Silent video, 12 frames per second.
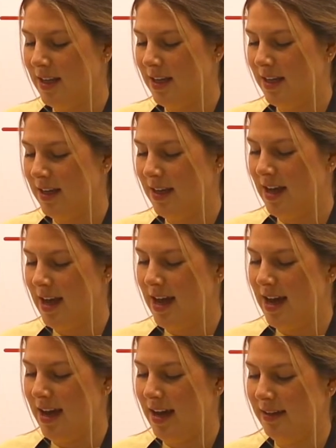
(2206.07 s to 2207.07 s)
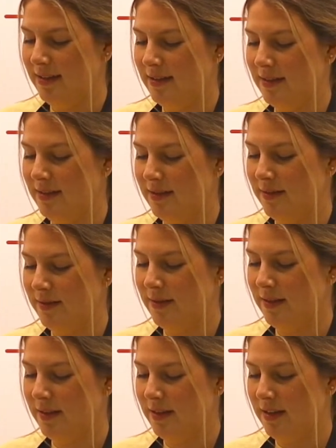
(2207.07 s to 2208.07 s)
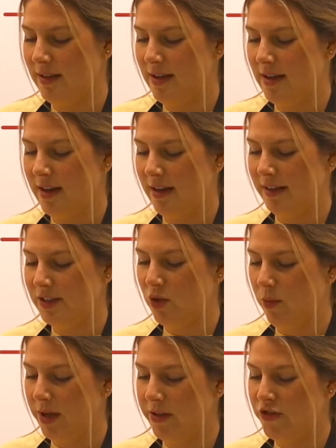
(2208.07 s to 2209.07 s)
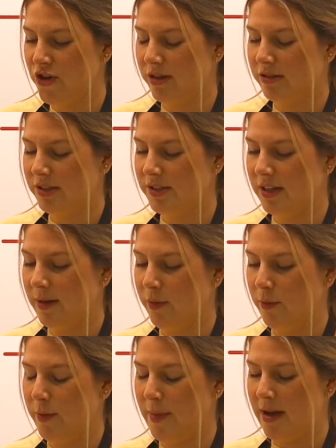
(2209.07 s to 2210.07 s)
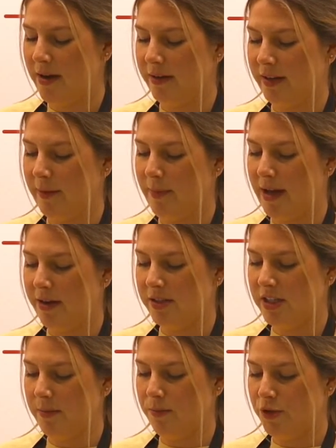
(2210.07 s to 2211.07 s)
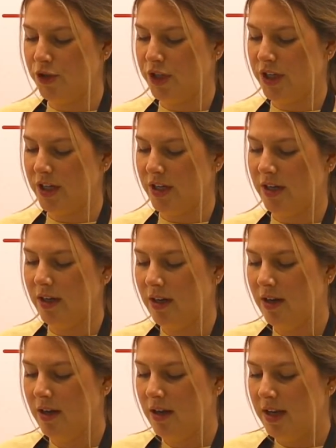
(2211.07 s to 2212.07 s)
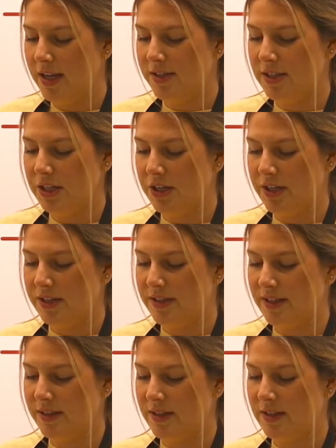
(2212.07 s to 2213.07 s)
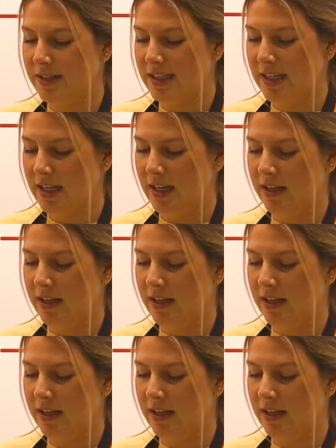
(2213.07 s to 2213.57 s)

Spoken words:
Yeah. I think swimming in chocolate syrup would be better. Like better temperature, easier consistency.